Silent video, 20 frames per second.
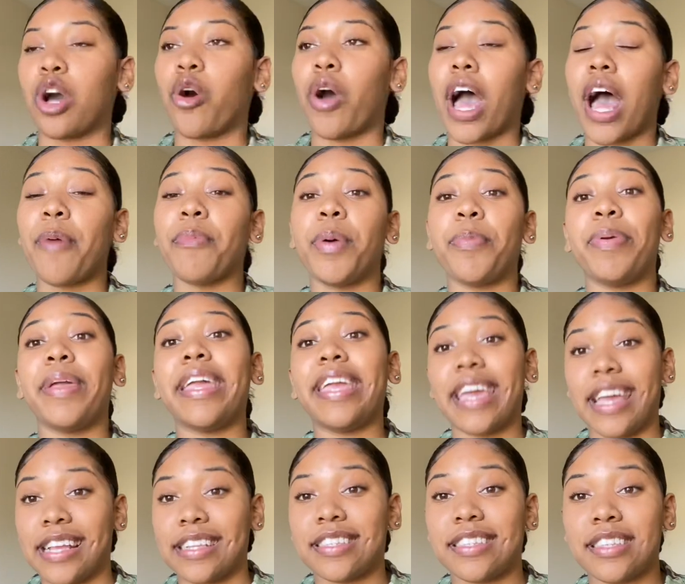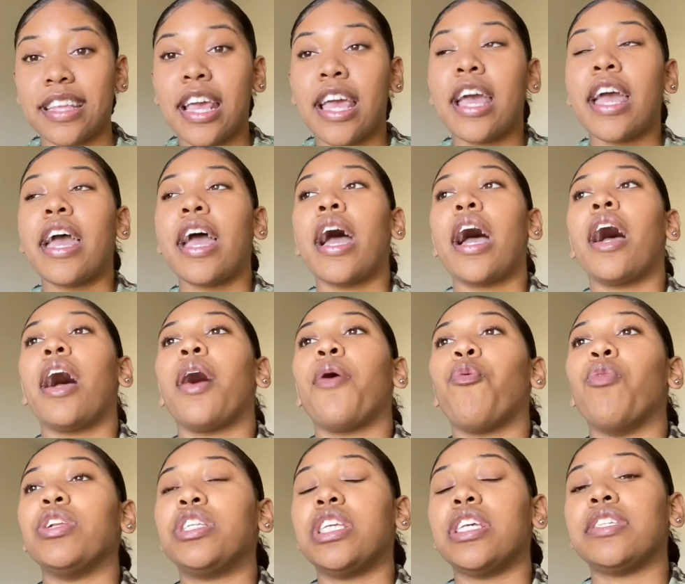I'm a PS,
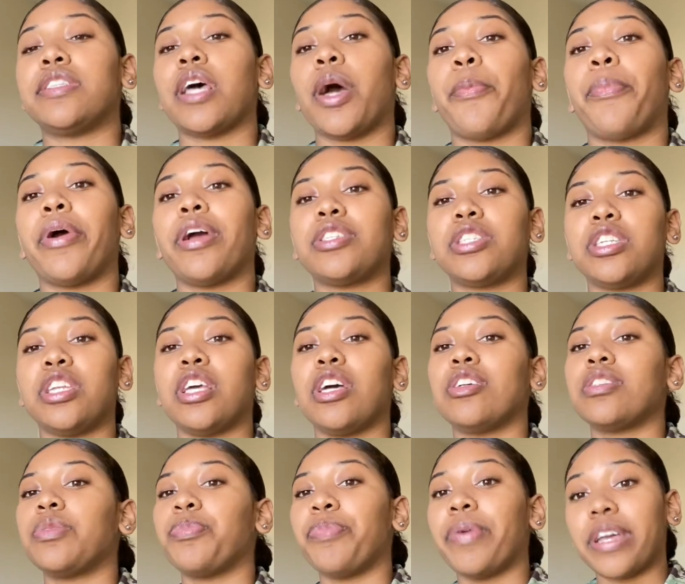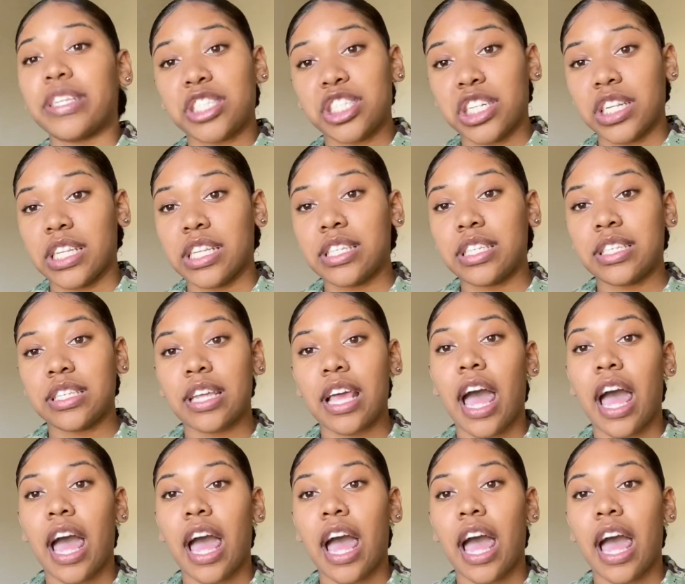which is a personnel specialist.